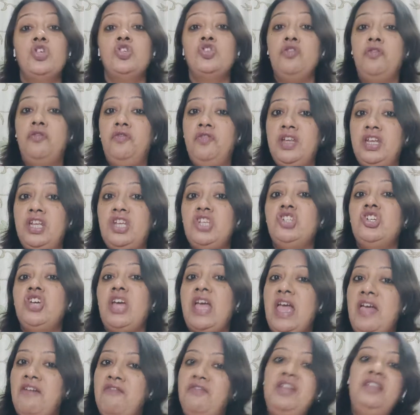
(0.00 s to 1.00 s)
So finish
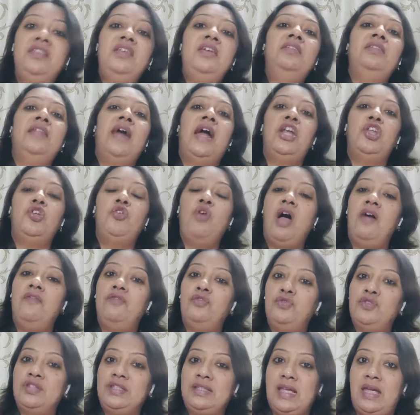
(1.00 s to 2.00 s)
everything that you
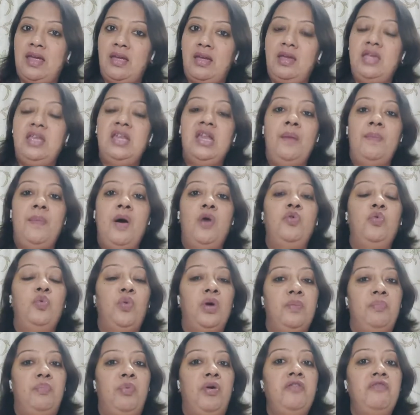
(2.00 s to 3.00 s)
have to say in about
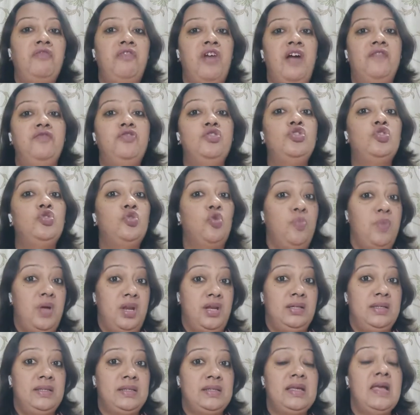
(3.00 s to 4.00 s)
1.5 to 2
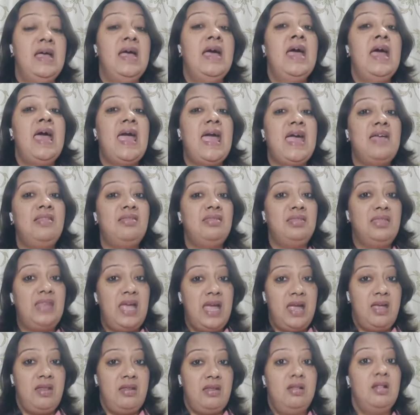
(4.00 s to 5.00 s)
minutes. And
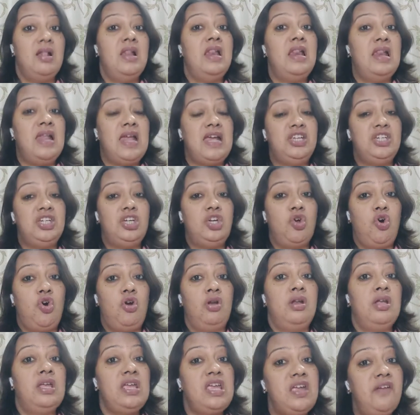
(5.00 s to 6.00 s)
then later
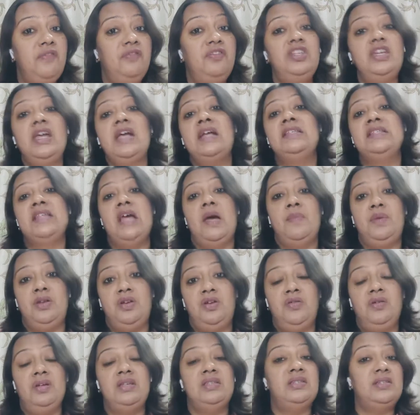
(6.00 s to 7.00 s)
on, if the
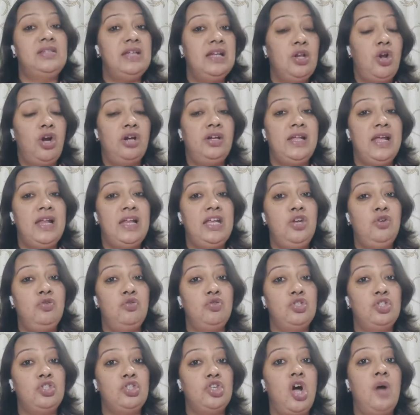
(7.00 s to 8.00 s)
examiner is still not telling you
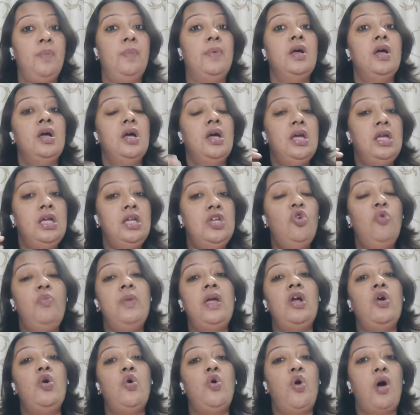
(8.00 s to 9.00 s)
to stop, you
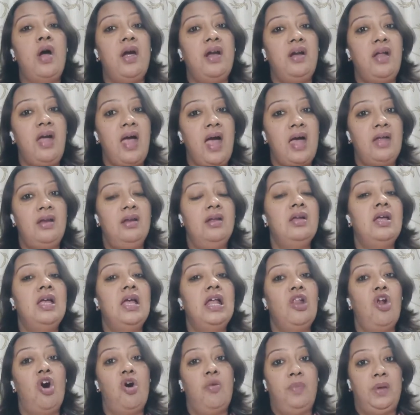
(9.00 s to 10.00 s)
may go ahead and
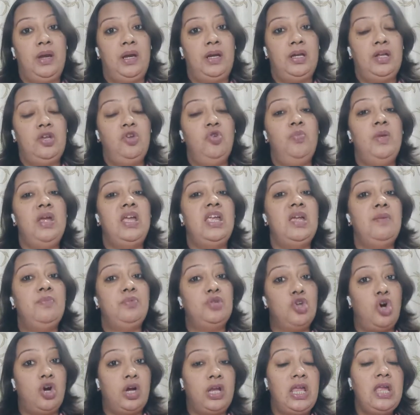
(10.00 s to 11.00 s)
elaborate. You may
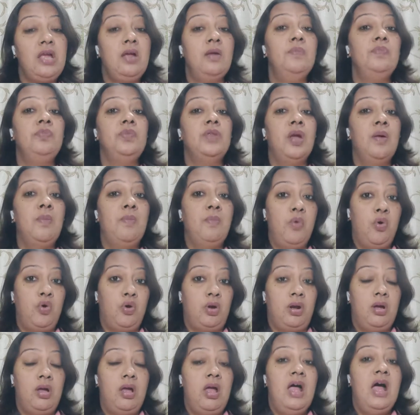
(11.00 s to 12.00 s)
keep talking
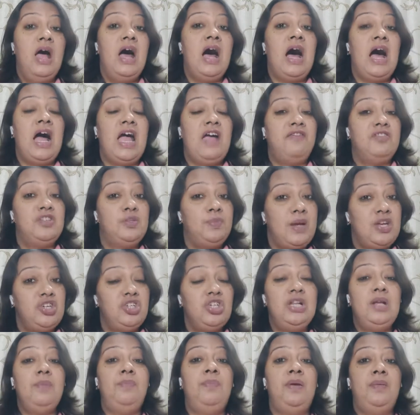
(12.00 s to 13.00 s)
more. I have
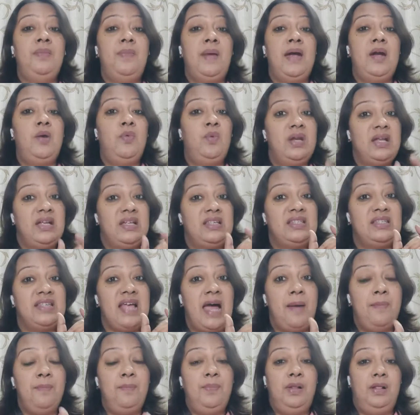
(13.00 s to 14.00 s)
specially prepared one
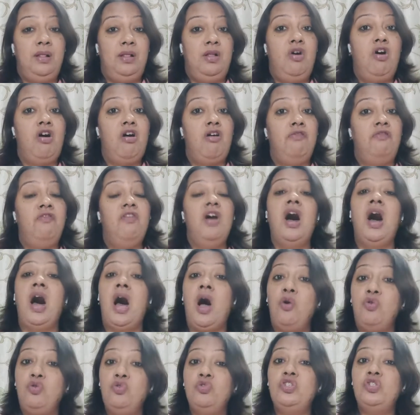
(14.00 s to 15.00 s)
example of
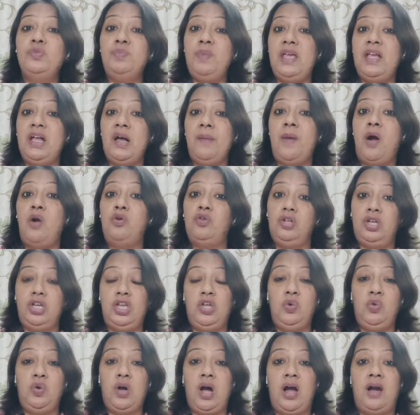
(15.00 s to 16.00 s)
how to speak about the
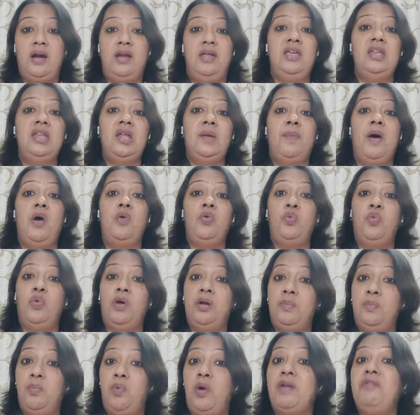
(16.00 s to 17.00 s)
cue card in about
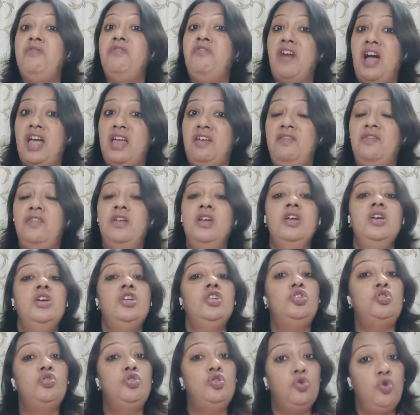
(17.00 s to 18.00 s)
1.5
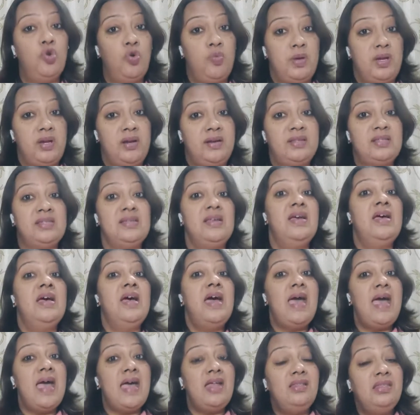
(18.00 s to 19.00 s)
to 2 minutes
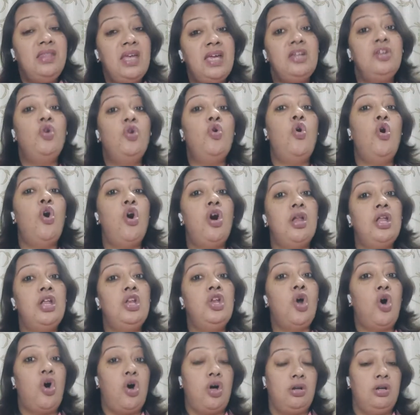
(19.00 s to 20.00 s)
and then go on
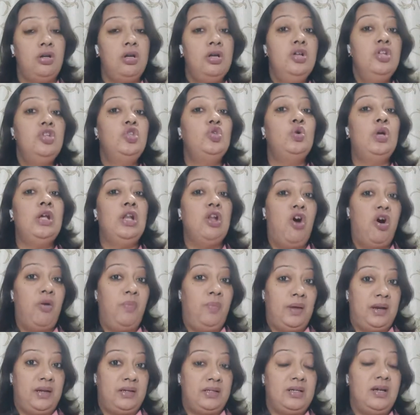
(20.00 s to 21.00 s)
and on to
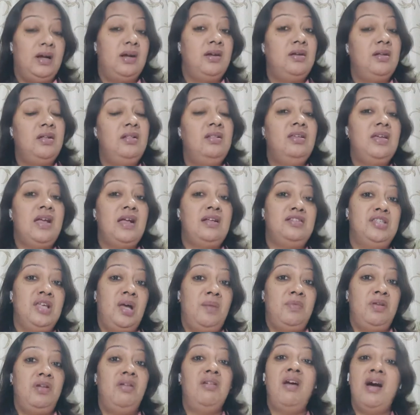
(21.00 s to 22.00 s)
elaborate until the
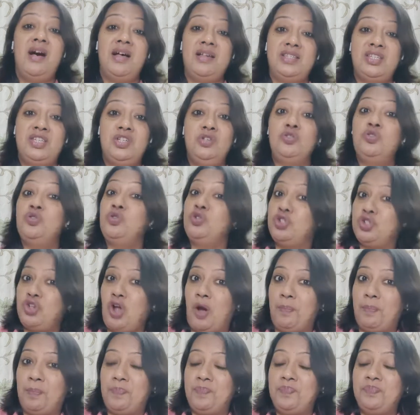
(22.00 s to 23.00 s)
examiner asks you to
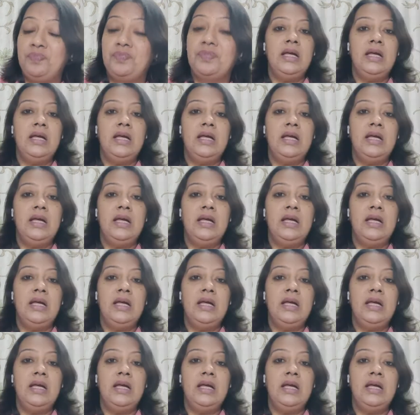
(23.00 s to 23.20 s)
stop.